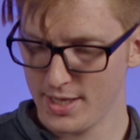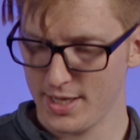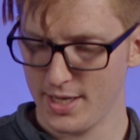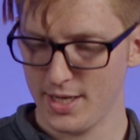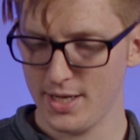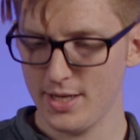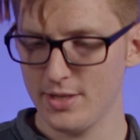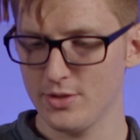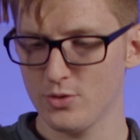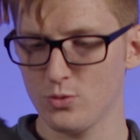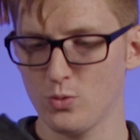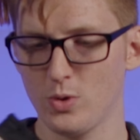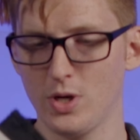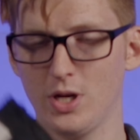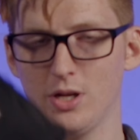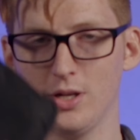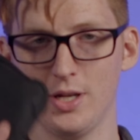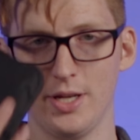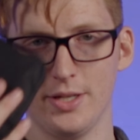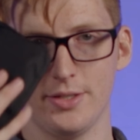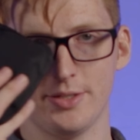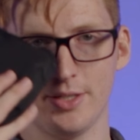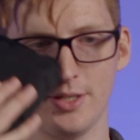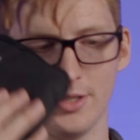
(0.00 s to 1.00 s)
as well
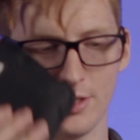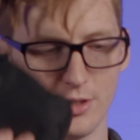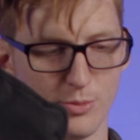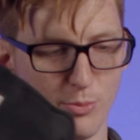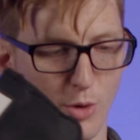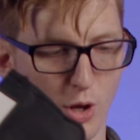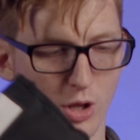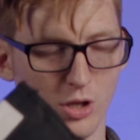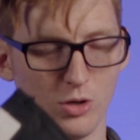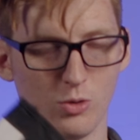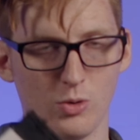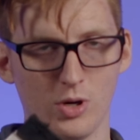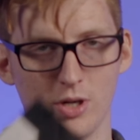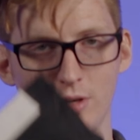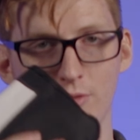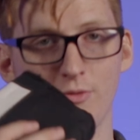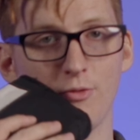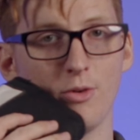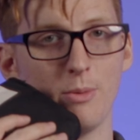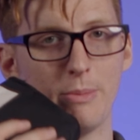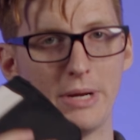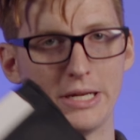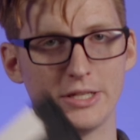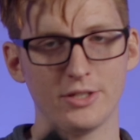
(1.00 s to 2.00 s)
as a smaller one
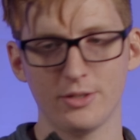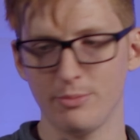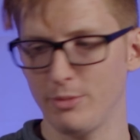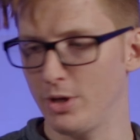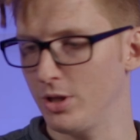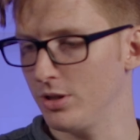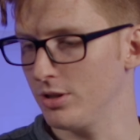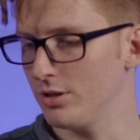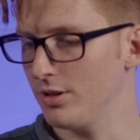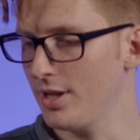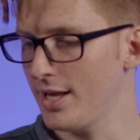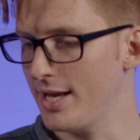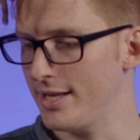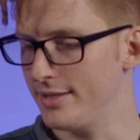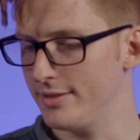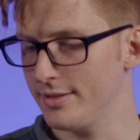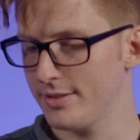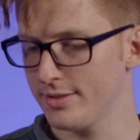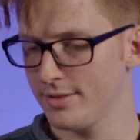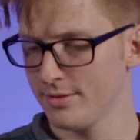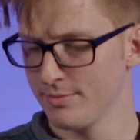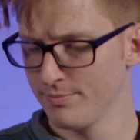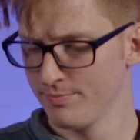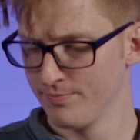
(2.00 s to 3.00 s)
for my smaller
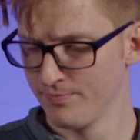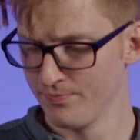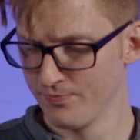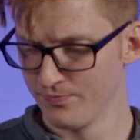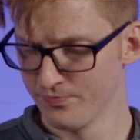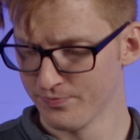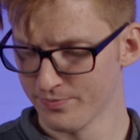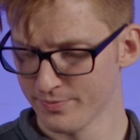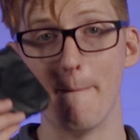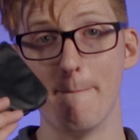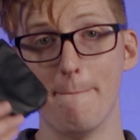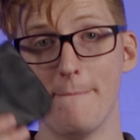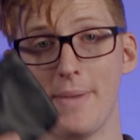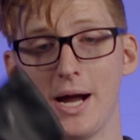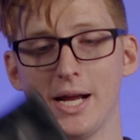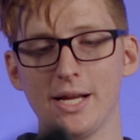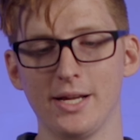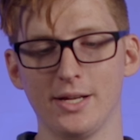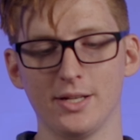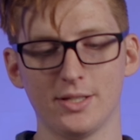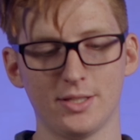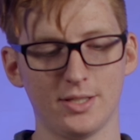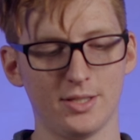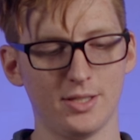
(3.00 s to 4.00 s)
lens.
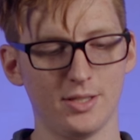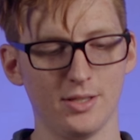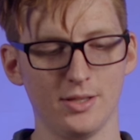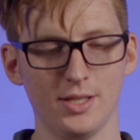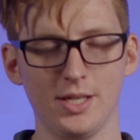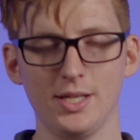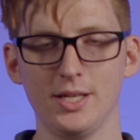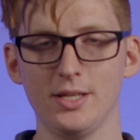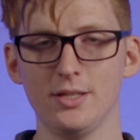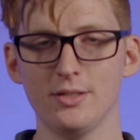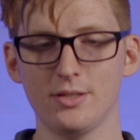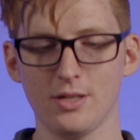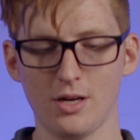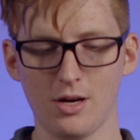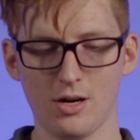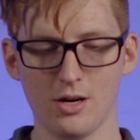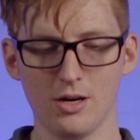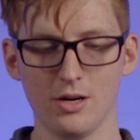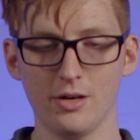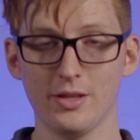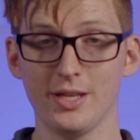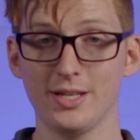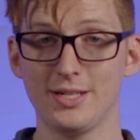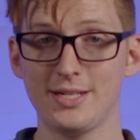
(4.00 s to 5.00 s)
Mics, these
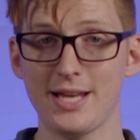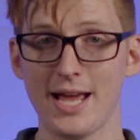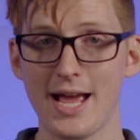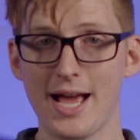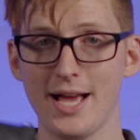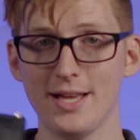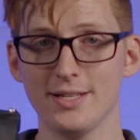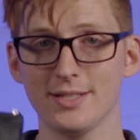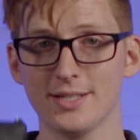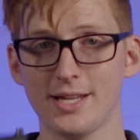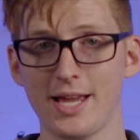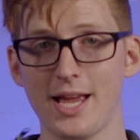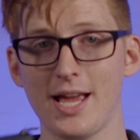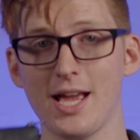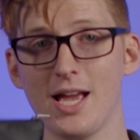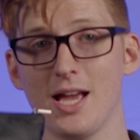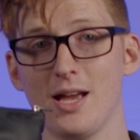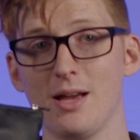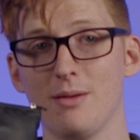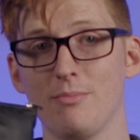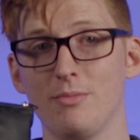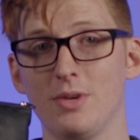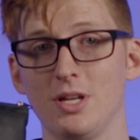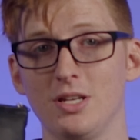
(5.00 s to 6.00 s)
are the
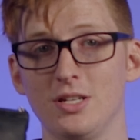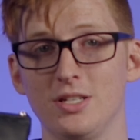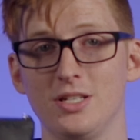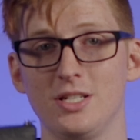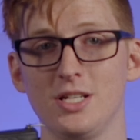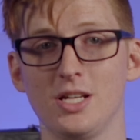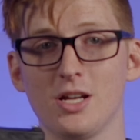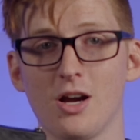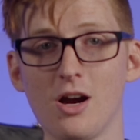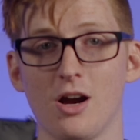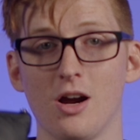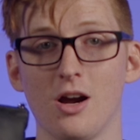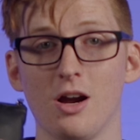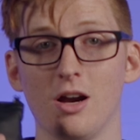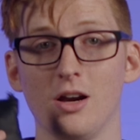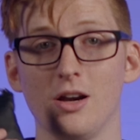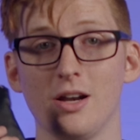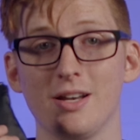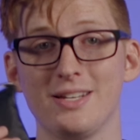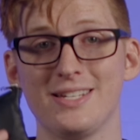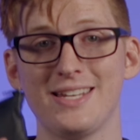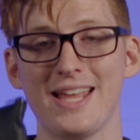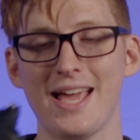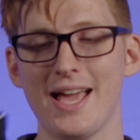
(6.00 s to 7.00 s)
Tascam
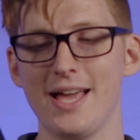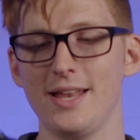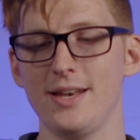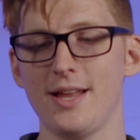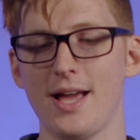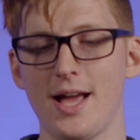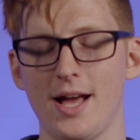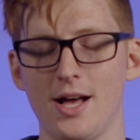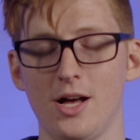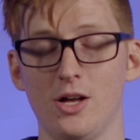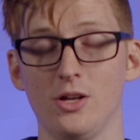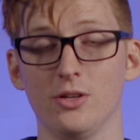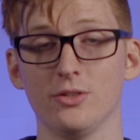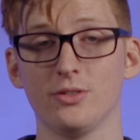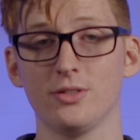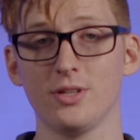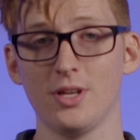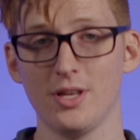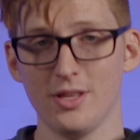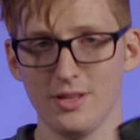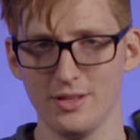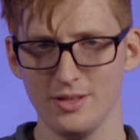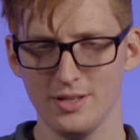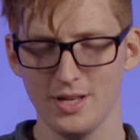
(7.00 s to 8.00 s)
DR-10ls.
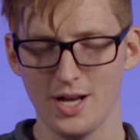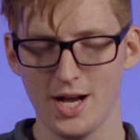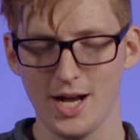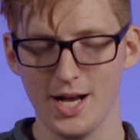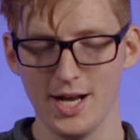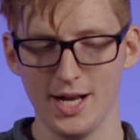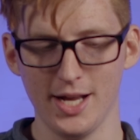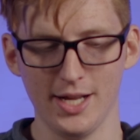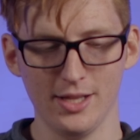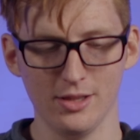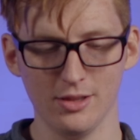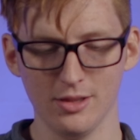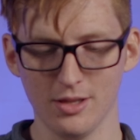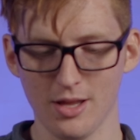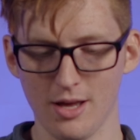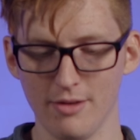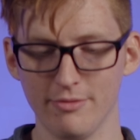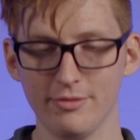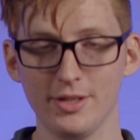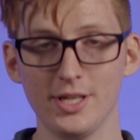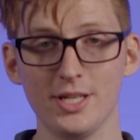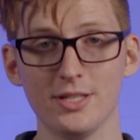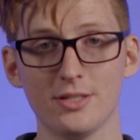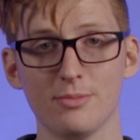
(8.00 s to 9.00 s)
I
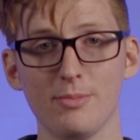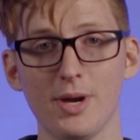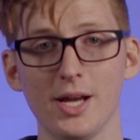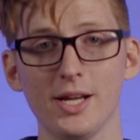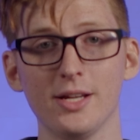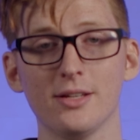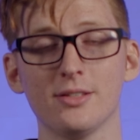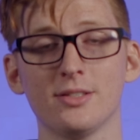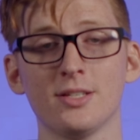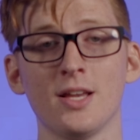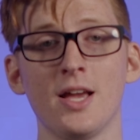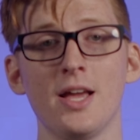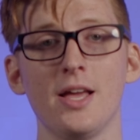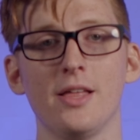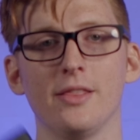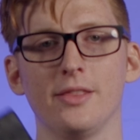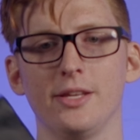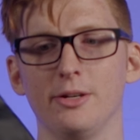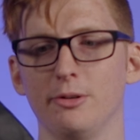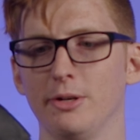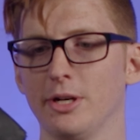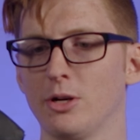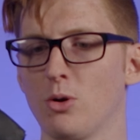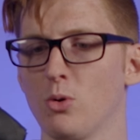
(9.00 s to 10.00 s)
love these mics.
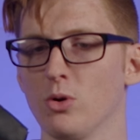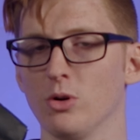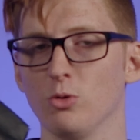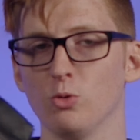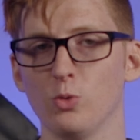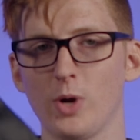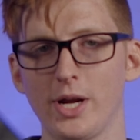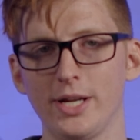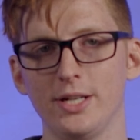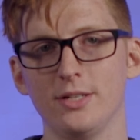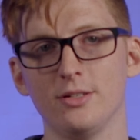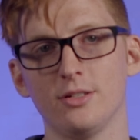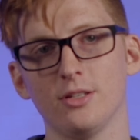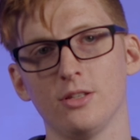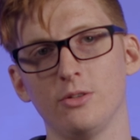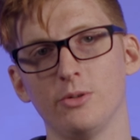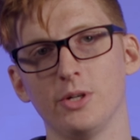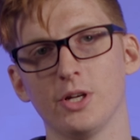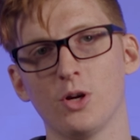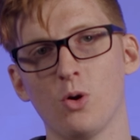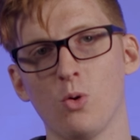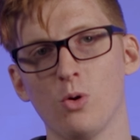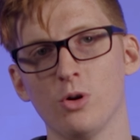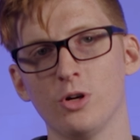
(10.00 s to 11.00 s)
They record right into the
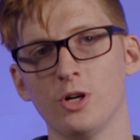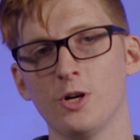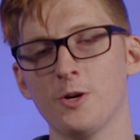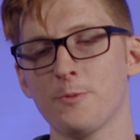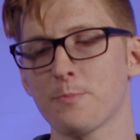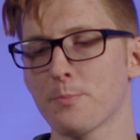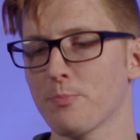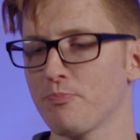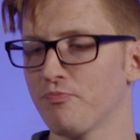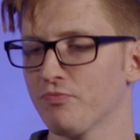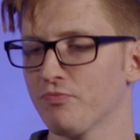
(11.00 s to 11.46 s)
recorder.